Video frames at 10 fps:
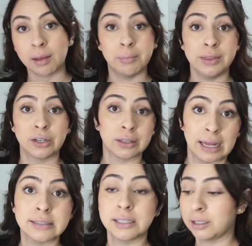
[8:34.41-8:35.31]
But they're
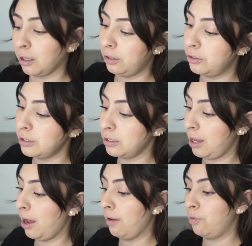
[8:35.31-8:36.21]
classic colors.
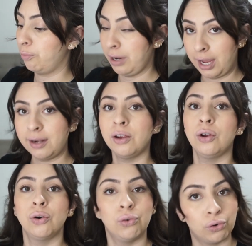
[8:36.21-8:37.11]
They have the red,
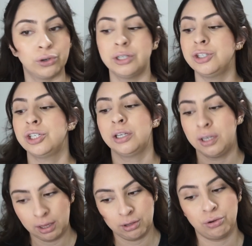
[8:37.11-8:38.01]
orange,
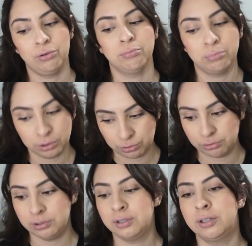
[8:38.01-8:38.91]
yellow,
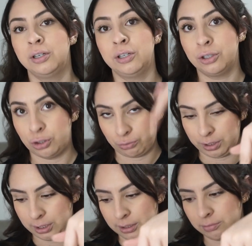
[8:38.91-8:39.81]
blue,
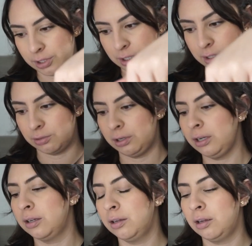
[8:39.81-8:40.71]
green, which is this
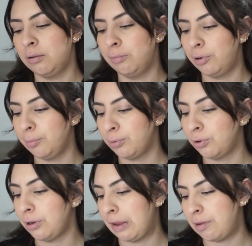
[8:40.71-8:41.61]
one,
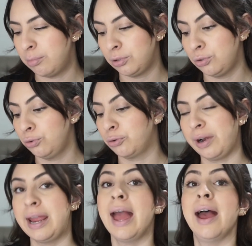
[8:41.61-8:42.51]
purple, navy blue,
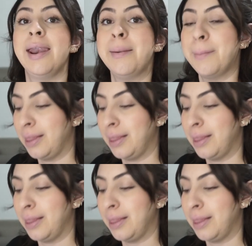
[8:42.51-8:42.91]
gray, and